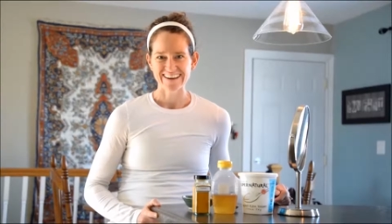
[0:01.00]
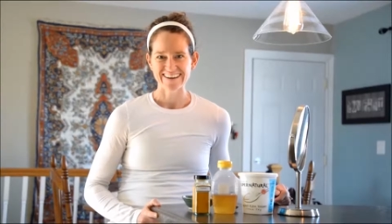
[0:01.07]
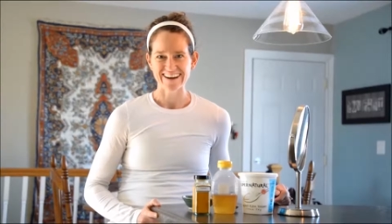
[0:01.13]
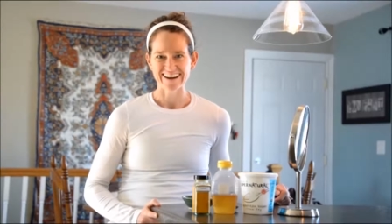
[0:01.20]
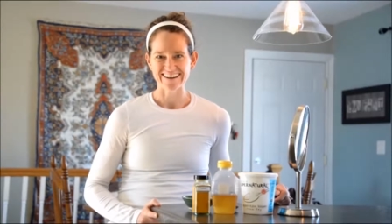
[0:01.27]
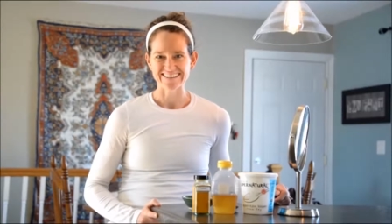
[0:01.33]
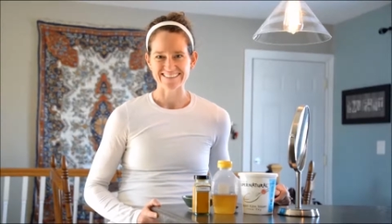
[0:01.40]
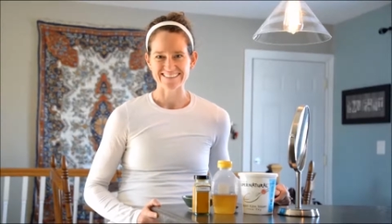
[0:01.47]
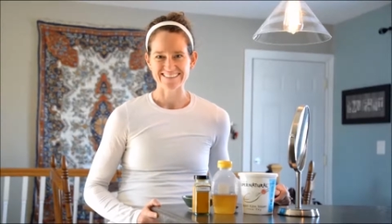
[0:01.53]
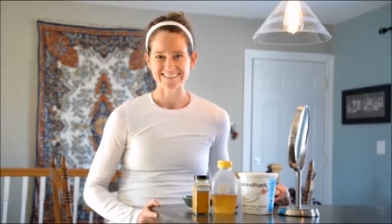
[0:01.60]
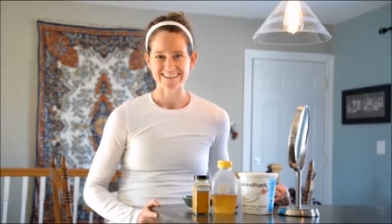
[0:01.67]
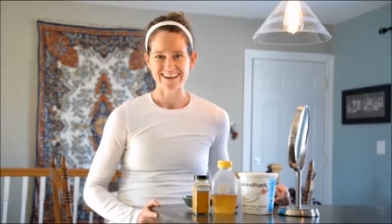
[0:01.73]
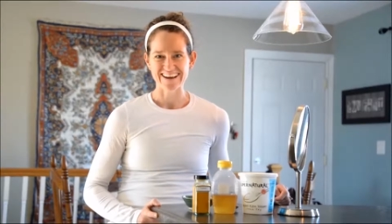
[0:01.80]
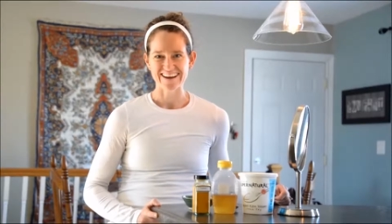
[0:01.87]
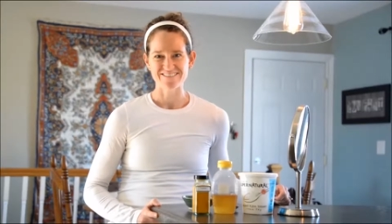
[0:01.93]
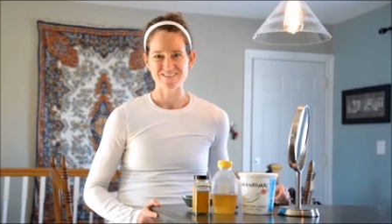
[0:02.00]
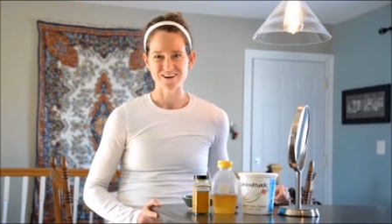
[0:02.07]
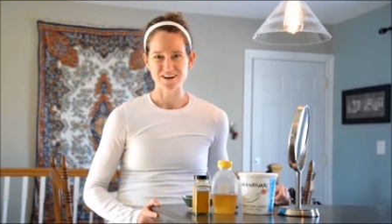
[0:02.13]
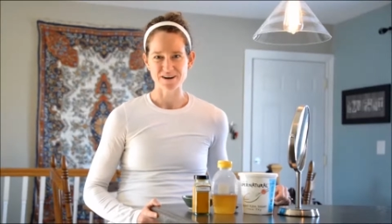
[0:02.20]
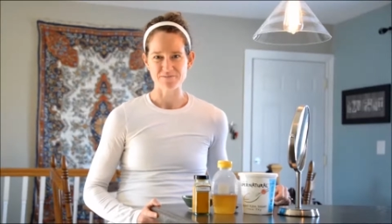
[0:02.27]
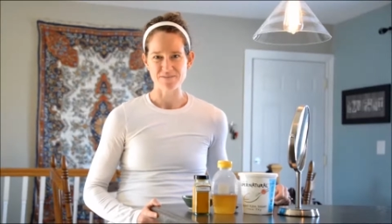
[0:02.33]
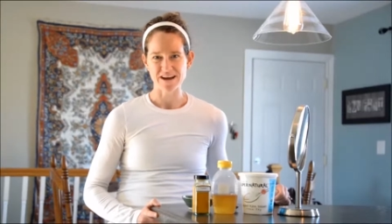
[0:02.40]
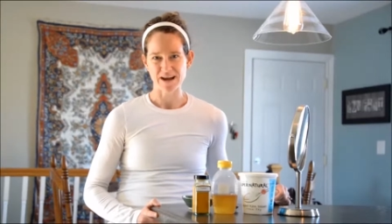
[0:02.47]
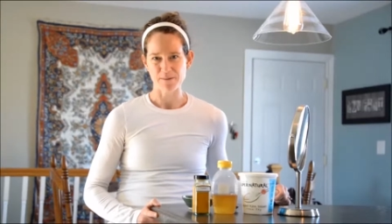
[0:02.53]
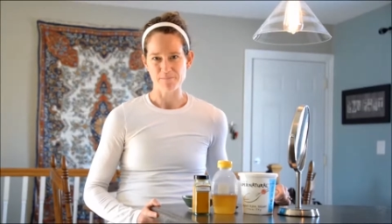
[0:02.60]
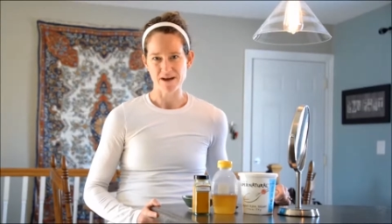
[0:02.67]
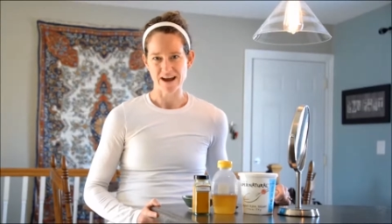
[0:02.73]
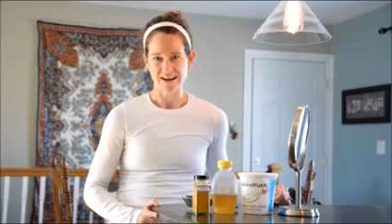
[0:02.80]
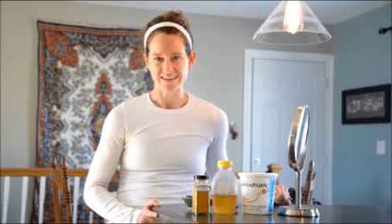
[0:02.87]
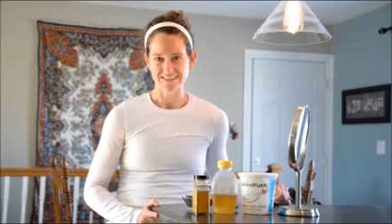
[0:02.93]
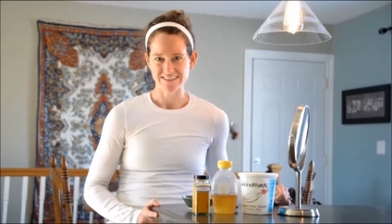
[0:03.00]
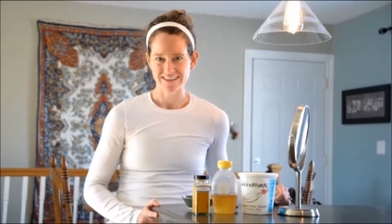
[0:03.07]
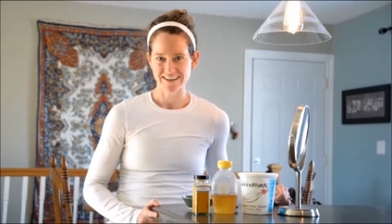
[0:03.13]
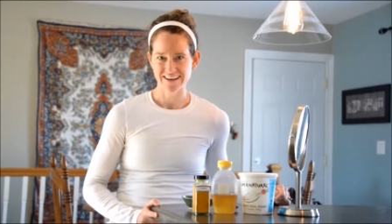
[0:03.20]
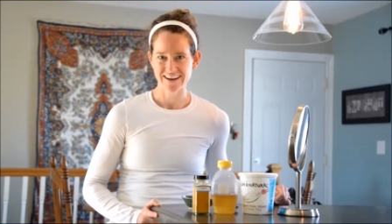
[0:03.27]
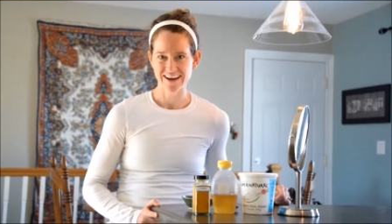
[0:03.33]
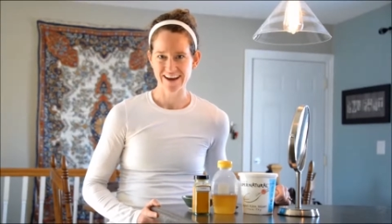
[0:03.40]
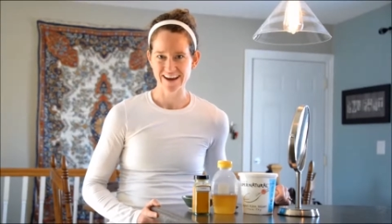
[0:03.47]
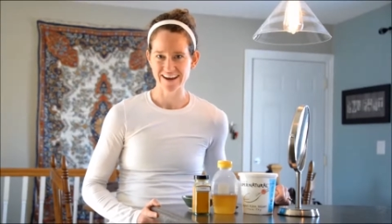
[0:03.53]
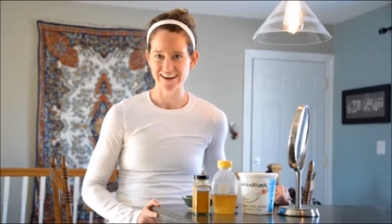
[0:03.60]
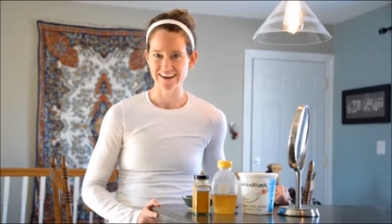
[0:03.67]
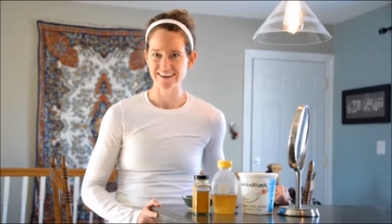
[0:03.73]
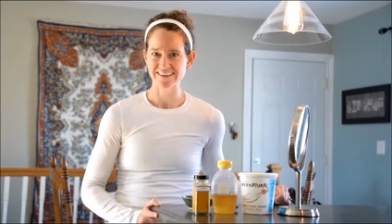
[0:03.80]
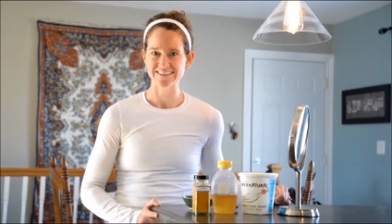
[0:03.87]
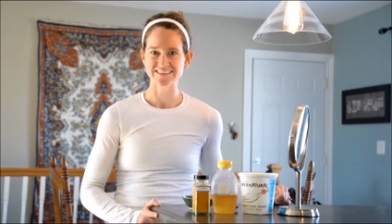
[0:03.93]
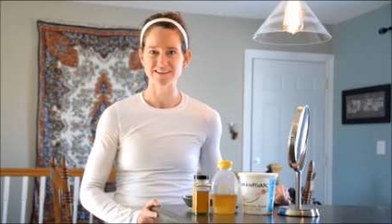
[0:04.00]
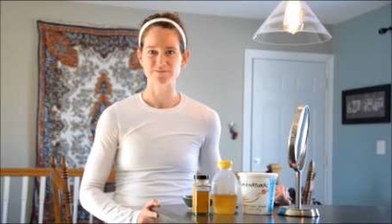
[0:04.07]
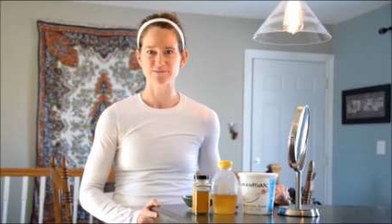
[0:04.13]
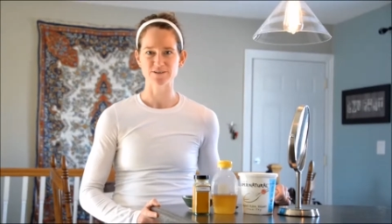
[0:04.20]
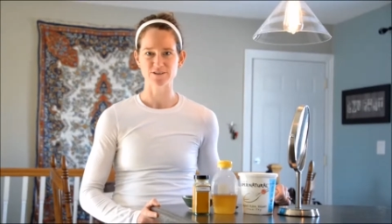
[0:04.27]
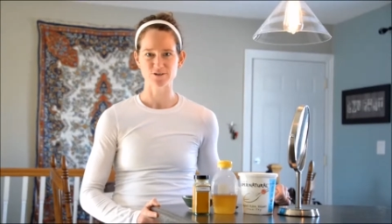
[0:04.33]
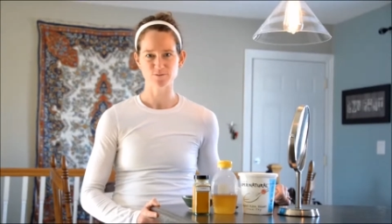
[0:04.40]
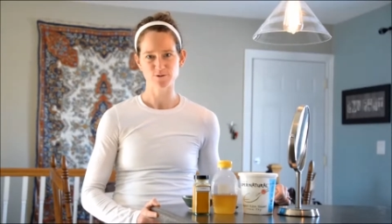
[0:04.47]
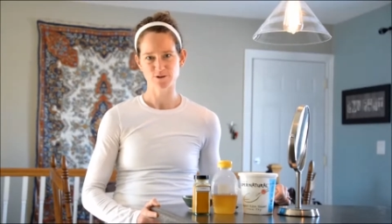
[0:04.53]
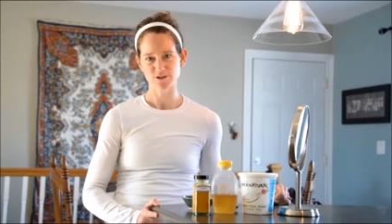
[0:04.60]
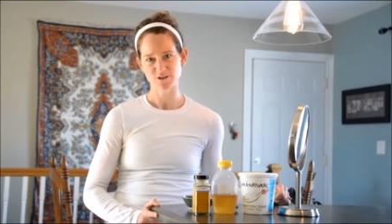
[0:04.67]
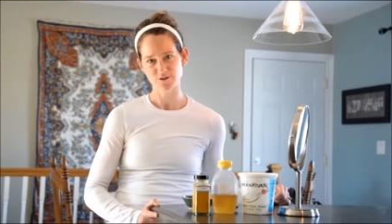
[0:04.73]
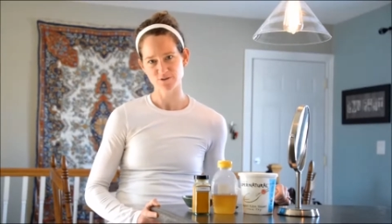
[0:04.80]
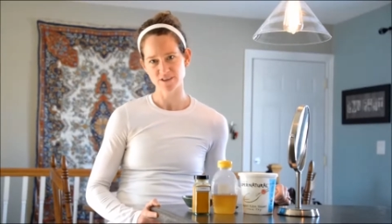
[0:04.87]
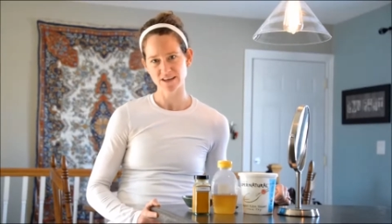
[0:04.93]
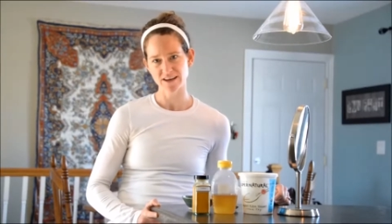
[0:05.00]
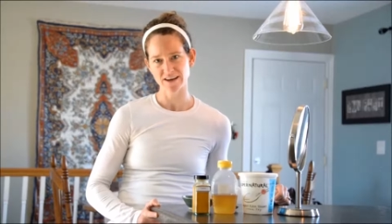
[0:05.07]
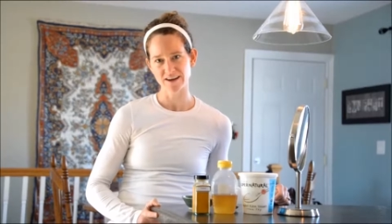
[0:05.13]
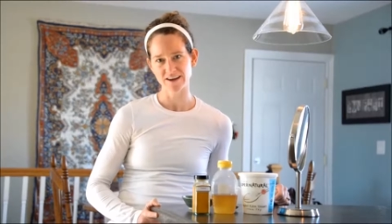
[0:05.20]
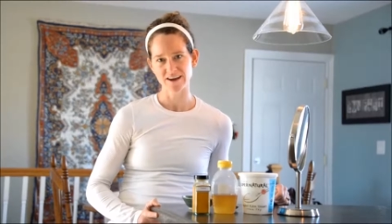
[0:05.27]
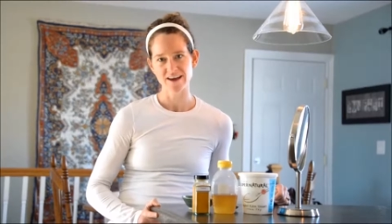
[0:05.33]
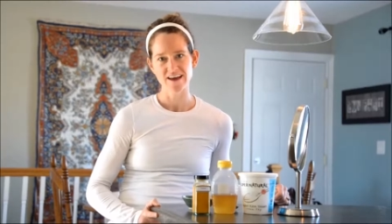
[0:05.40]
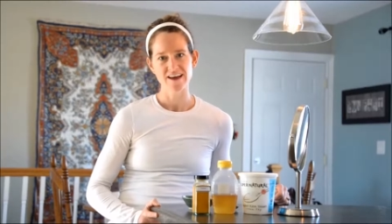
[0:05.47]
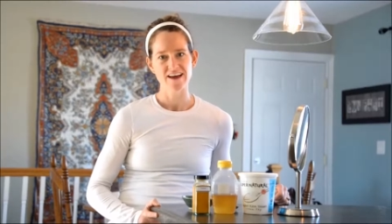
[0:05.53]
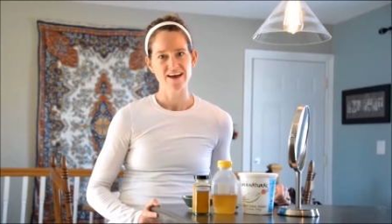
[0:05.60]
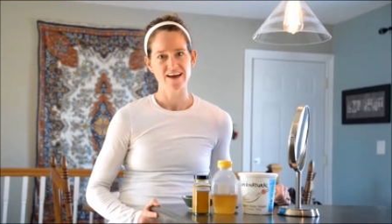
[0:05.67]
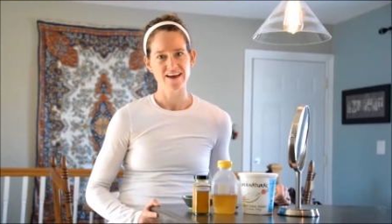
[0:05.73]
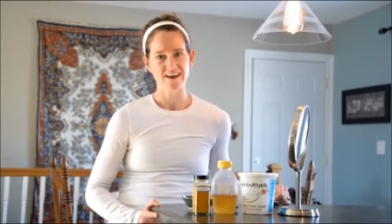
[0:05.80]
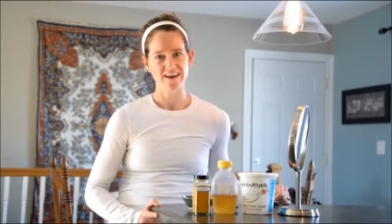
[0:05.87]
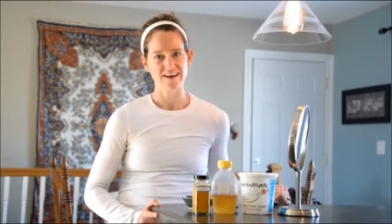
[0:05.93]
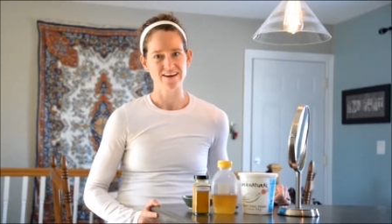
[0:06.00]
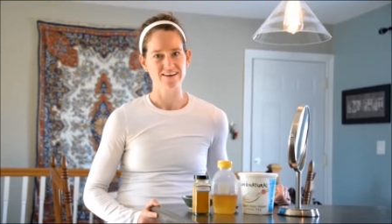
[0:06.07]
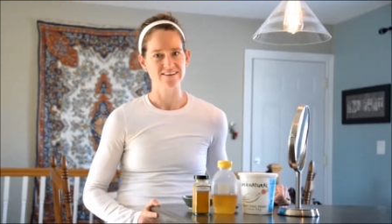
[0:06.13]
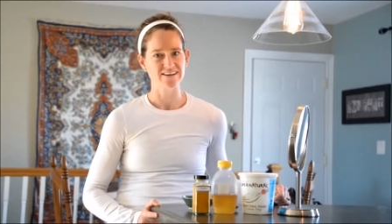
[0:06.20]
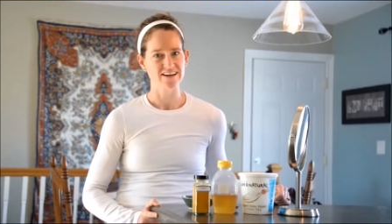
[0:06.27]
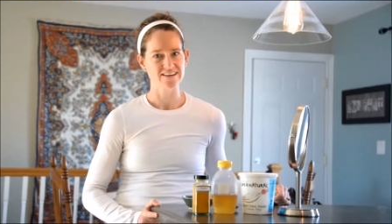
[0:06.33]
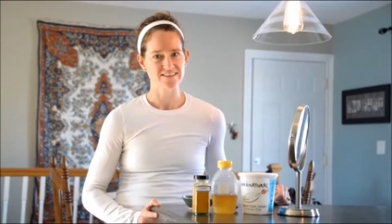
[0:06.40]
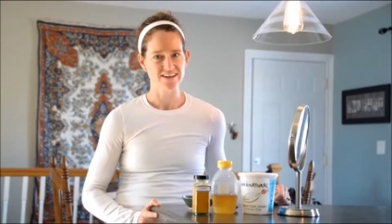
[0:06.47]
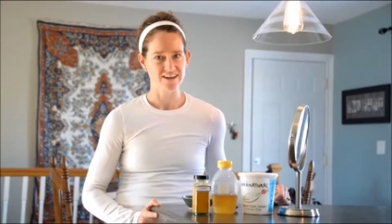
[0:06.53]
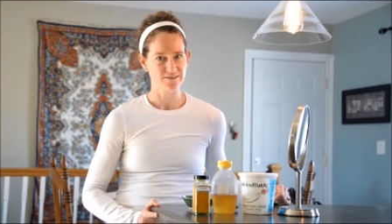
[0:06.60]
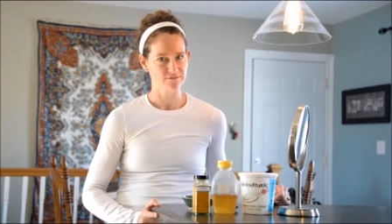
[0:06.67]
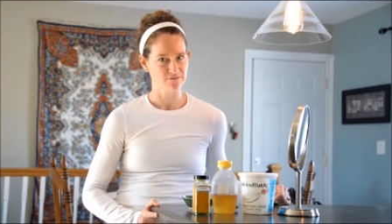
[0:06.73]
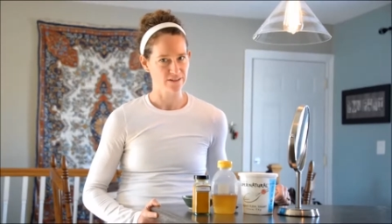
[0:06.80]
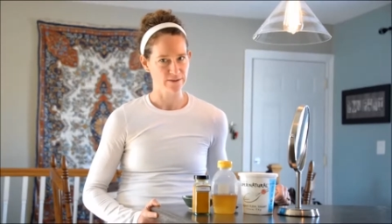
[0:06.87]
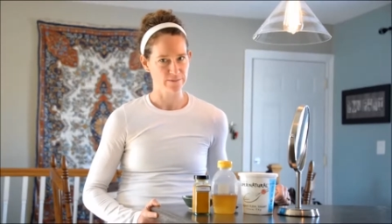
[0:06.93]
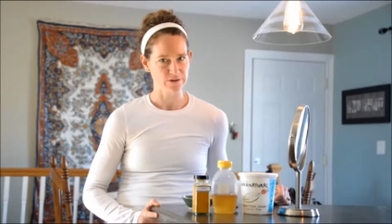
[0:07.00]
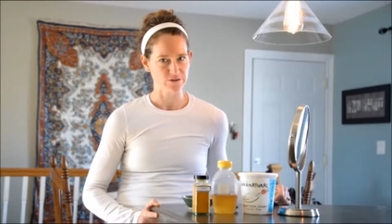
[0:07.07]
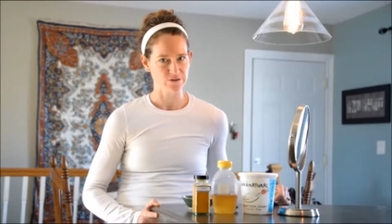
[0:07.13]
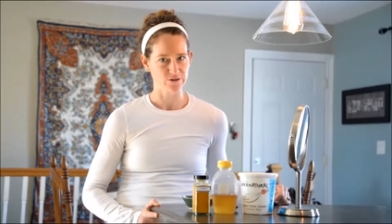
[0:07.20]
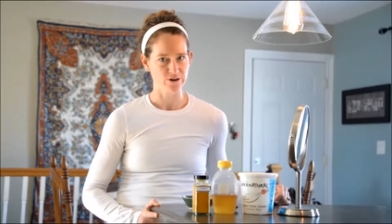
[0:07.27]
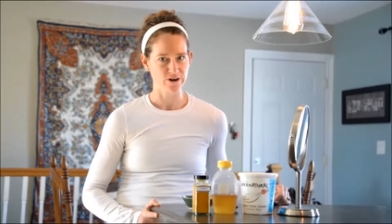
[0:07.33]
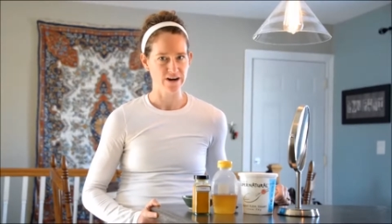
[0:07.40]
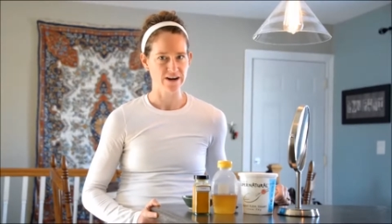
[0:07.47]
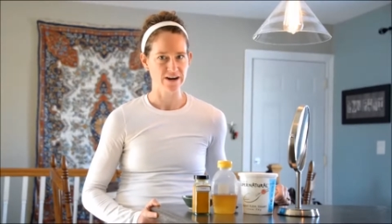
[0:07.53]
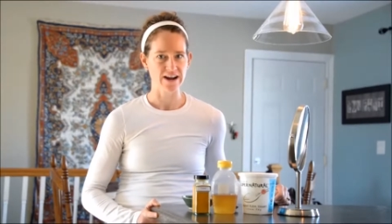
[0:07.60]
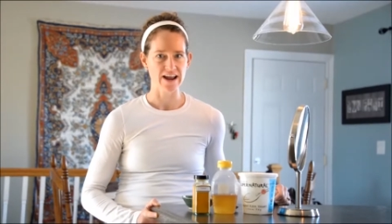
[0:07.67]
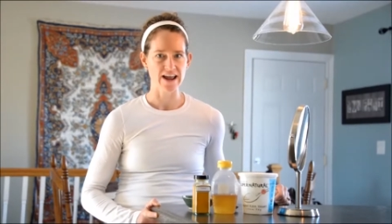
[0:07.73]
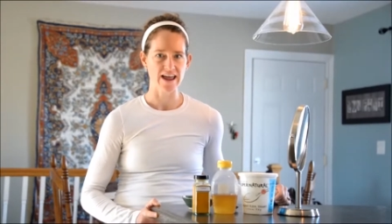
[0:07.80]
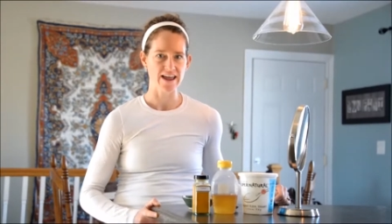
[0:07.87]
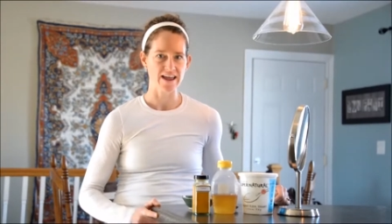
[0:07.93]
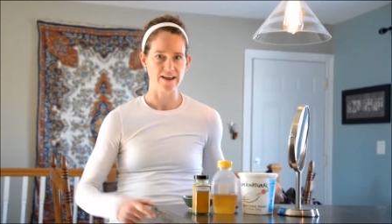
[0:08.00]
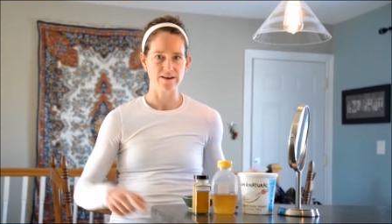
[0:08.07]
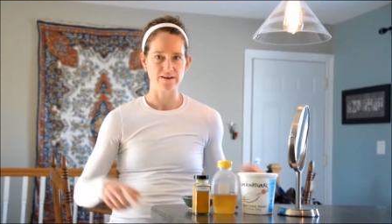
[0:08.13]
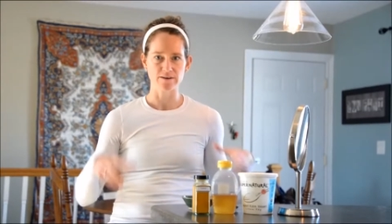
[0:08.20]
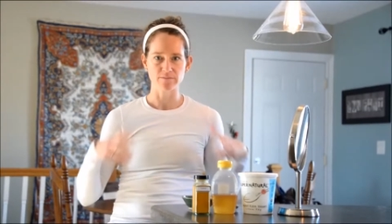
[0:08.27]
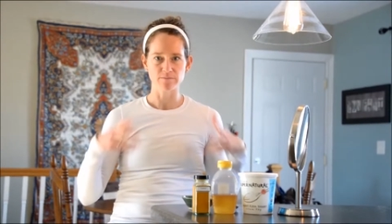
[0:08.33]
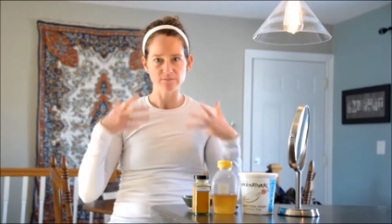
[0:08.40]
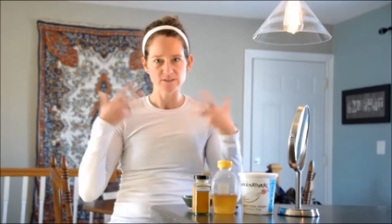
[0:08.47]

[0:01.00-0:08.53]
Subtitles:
guys, today we're going to make a mask and it's going to be super soothing and anti-inflammatory and